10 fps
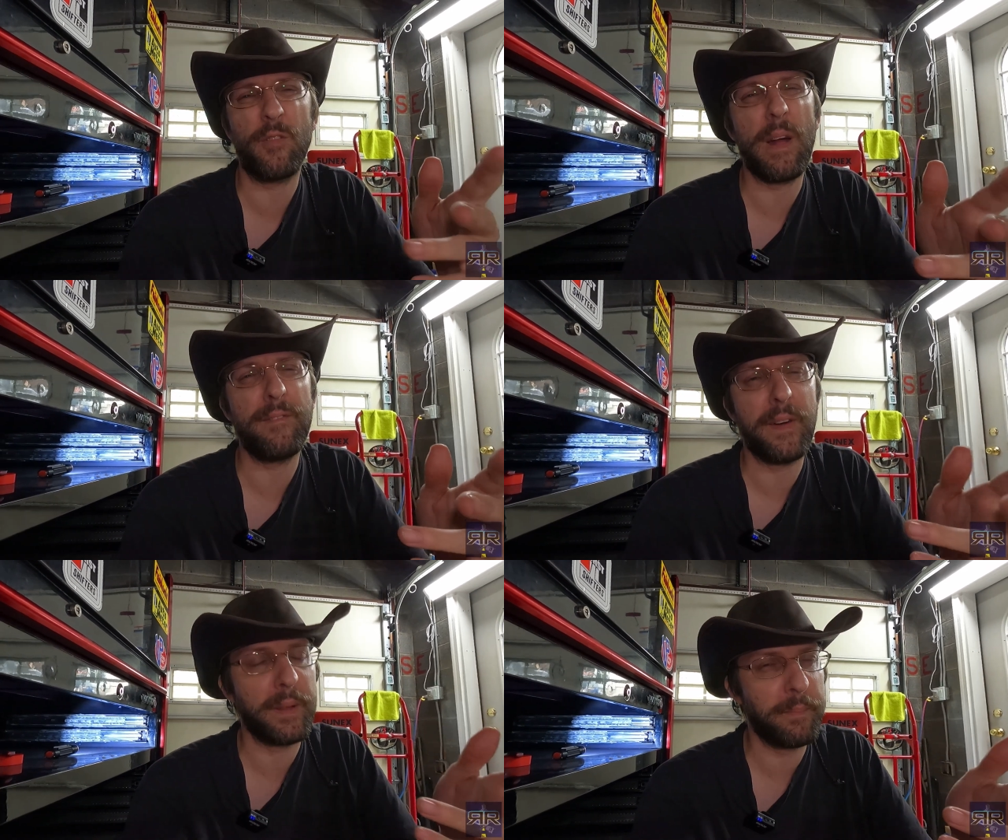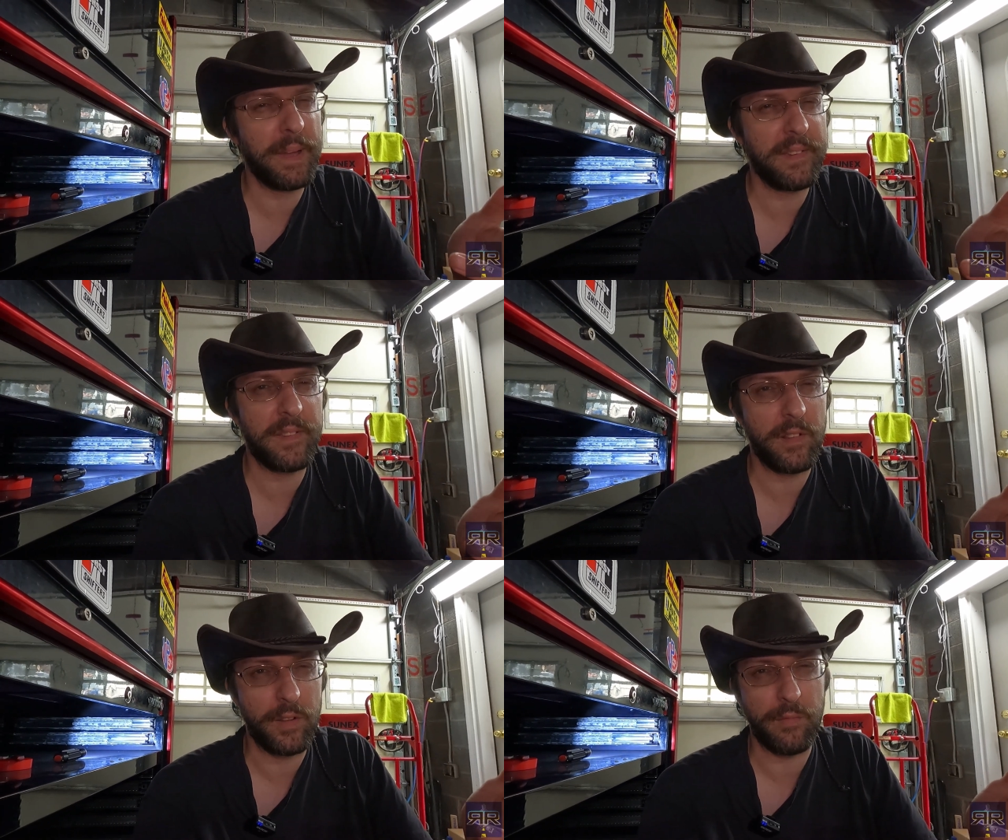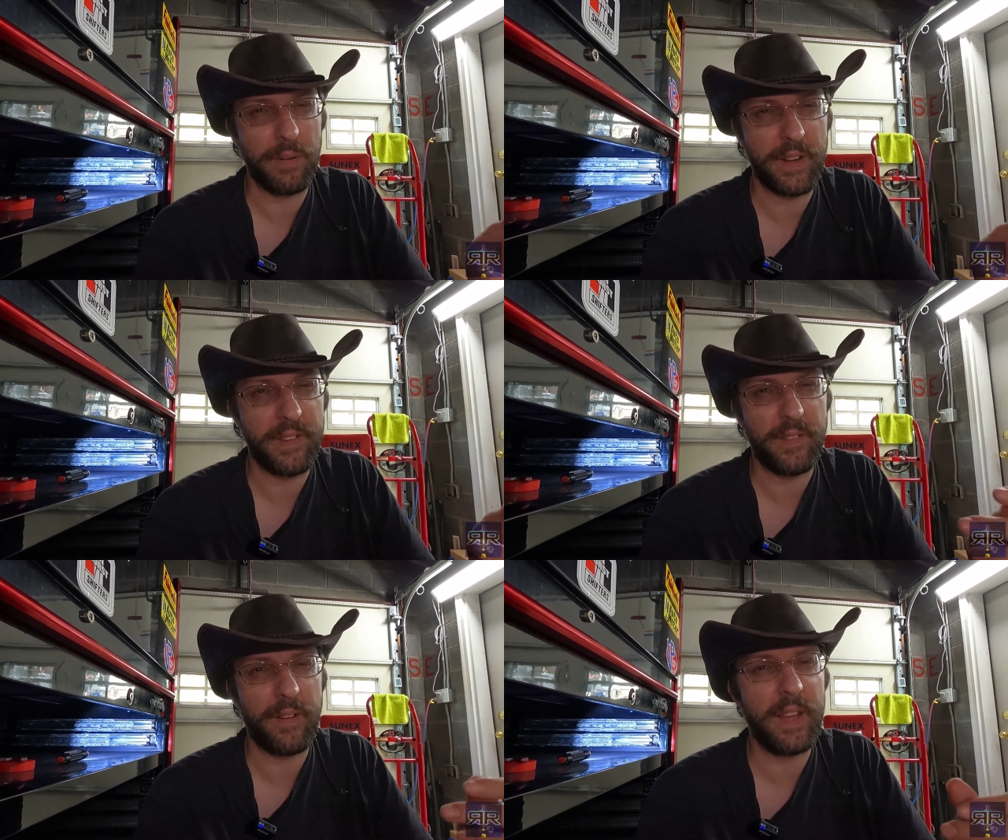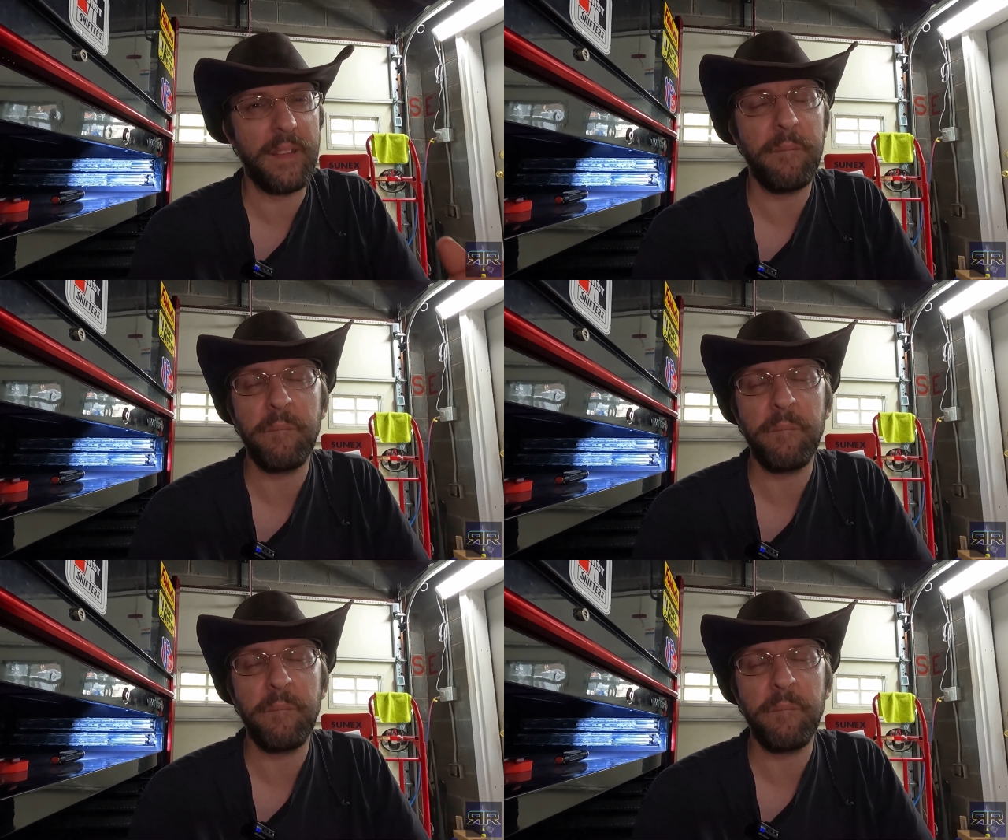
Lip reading: a graphite based lubricant, right?